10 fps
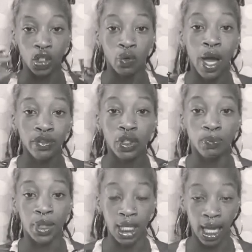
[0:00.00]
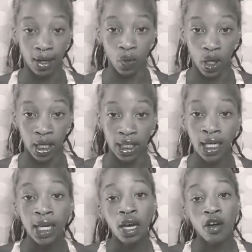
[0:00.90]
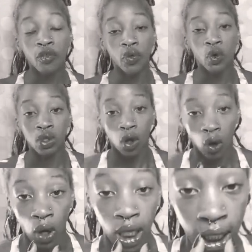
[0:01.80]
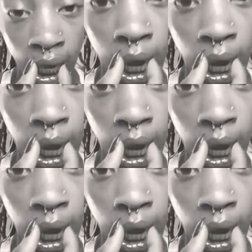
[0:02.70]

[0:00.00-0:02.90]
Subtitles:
You have to be A1, full on,